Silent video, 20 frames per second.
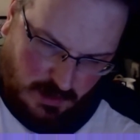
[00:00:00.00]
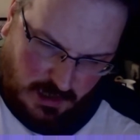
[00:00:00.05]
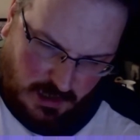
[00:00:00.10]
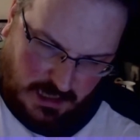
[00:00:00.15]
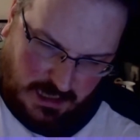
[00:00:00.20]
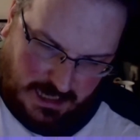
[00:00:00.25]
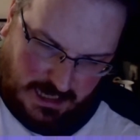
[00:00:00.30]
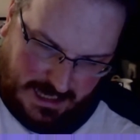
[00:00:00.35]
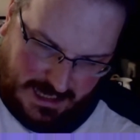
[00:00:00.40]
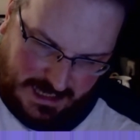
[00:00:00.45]

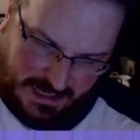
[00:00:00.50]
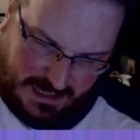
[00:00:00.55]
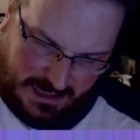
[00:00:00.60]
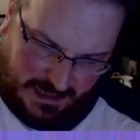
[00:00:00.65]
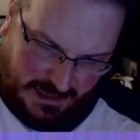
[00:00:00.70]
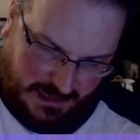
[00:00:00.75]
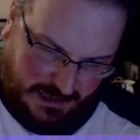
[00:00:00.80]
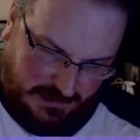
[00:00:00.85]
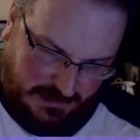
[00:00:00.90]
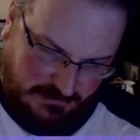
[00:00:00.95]

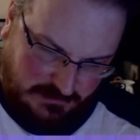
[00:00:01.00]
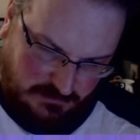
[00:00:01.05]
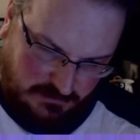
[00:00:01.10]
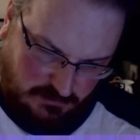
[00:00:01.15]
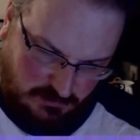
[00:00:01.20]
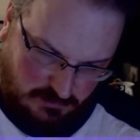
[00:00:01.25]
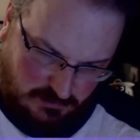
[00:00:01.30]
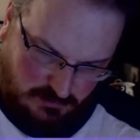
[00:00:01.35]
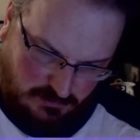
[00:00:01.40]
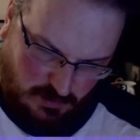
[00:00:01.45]
And
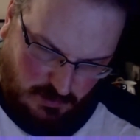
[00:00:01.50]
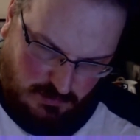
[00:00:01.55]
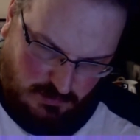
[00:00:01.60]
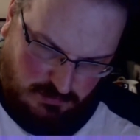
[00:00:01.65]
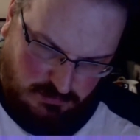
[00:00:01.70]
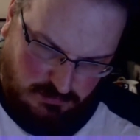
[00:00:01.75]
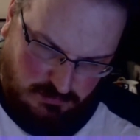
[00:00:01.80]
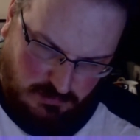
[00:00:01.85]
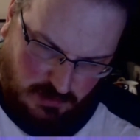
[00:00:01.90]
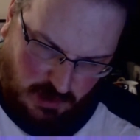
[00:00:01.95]

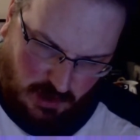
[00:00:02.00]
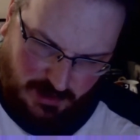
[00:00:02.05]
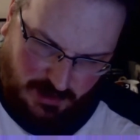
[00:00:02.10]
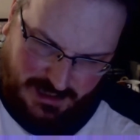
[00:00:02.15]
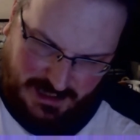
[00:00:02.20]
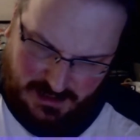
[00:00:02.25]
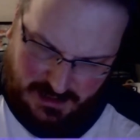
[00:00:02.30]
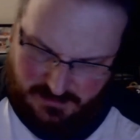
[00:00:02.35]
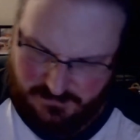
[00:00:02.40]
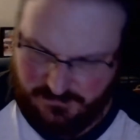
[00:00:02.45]
I
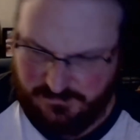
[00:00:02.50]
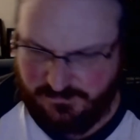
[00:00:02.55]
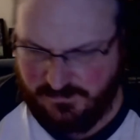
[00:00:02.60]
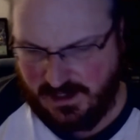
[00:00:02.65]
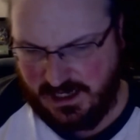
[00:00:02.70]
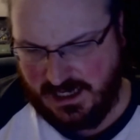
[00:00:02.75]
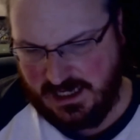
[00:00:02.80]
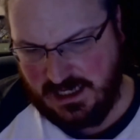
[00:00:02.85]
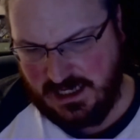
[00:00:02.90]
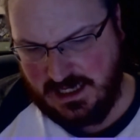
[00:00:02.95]
have
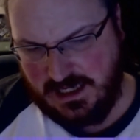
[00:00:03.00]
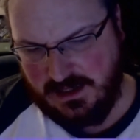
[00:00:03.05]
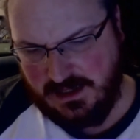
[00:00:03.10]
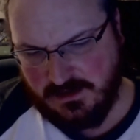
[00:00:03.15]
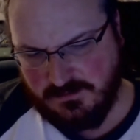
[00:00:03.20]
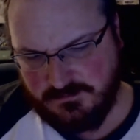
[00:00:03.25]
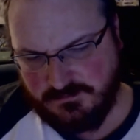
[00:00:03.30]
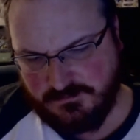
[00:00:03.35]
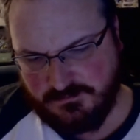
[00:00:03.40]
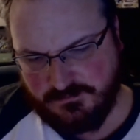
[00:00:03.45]
a
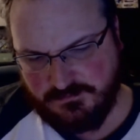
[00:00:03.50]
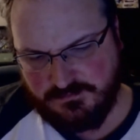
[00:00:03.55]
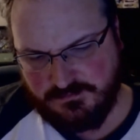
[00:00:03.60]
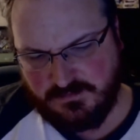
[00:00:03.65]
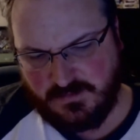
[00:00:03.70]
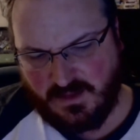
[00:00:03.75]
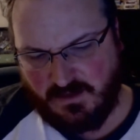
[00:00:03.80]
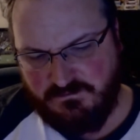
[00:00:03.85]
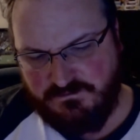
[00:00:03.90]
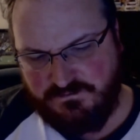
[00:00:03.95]

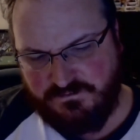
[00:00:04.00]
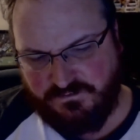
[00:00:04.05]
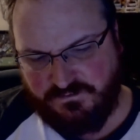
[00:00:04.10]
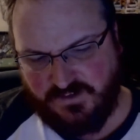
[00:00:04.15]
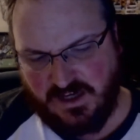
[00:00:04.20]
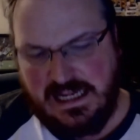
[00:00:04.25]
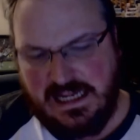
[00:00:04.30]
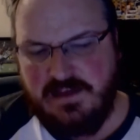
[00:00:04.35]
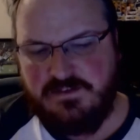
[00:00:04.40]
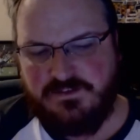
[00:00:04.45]

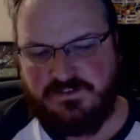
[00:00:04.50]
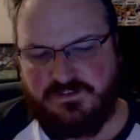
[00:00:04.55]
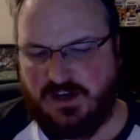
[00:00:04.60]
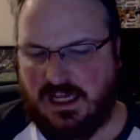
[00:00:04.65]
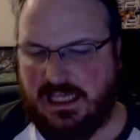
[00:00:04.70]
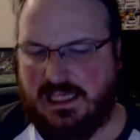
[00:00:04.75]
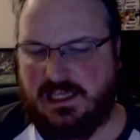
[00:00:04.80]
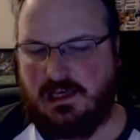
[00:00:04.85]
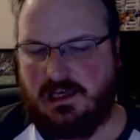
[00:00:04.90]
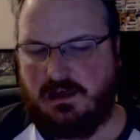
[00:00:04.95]
flea
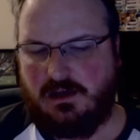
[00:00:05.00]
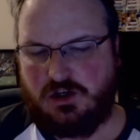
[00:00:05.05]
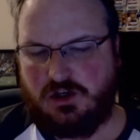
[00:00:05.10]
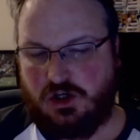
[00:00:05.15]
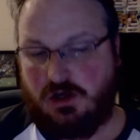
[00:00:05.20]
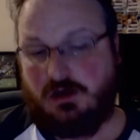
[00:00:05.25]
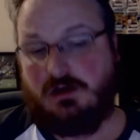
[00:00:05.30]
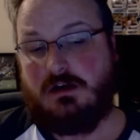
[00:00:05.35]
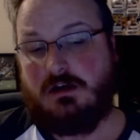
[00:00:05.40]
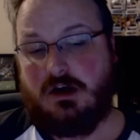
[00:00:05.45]
flicker
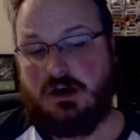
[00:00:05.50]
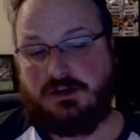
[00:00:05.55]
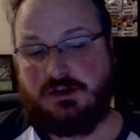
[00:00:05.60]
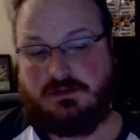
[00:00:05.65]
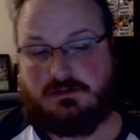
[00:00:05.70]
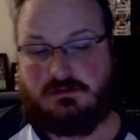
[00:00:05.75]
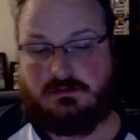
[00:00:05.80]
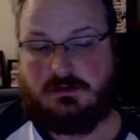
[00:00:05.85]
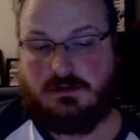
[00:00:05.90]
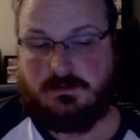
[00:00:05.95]
card
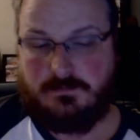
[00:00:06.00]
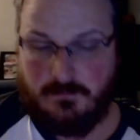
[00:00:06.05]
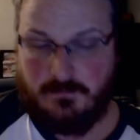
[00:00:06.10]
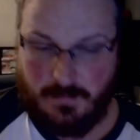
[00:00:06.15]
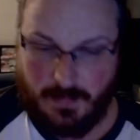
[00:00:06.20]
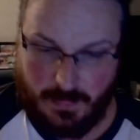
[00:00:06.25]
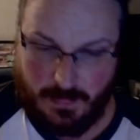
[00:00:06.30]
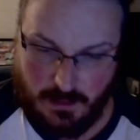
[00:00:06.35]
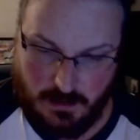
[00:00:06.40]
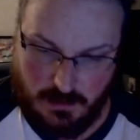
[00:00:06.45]

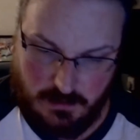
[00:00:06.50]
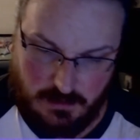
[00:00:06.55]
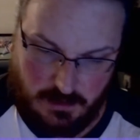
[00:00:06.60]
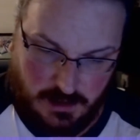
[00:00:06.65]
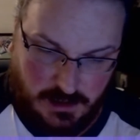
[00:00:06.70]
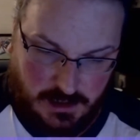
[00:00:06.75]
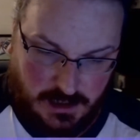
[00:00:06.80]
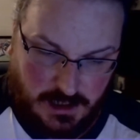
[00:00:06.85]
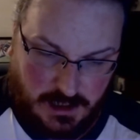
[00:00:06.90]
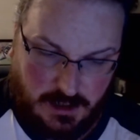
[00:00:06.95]

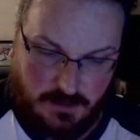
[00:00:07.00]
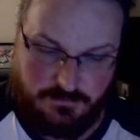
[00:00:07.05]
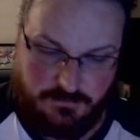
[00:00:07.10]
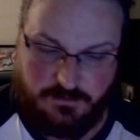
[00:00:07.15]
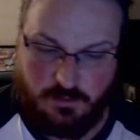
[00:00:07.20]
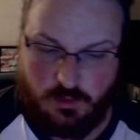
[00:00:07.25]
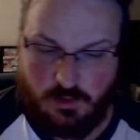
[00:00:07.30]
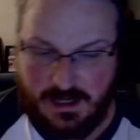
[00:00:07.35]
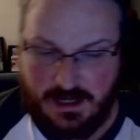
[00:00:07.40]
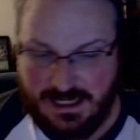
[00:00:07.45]

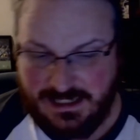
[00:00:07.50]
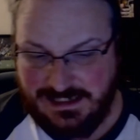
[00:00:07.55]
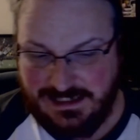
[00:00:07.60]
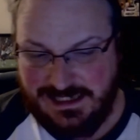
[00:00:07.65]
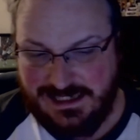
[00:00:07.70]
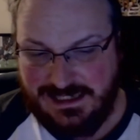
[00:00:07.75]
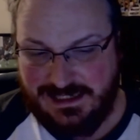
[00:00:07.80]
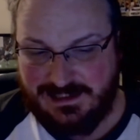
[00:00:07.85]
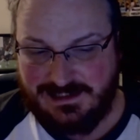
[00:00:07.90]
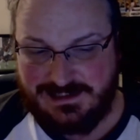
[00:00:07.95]
for
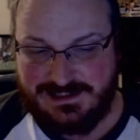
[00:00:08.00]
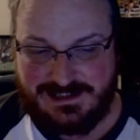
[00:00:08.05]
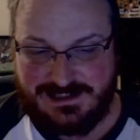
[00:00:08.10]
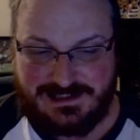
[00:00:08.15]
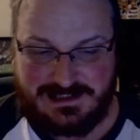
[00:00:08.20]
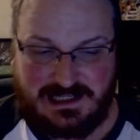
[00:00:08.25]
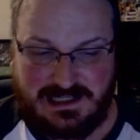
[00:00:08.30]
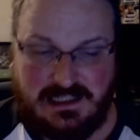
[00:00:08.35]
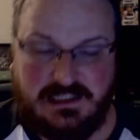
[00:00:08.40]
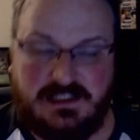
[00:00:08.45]
any
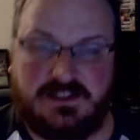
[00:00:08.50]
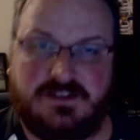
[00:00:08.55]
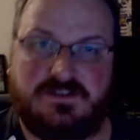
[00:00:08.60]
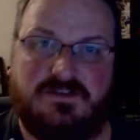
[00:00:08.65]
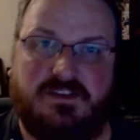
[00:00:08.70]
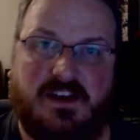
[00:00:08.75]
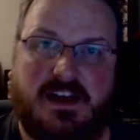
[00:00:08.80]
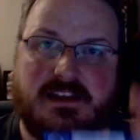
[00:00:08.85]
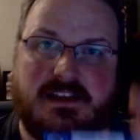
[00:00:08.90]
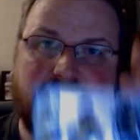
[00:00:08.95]
Saints
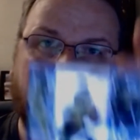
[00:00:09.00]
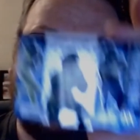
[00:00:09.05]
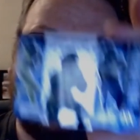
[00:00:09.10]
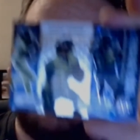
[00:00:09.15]
fans out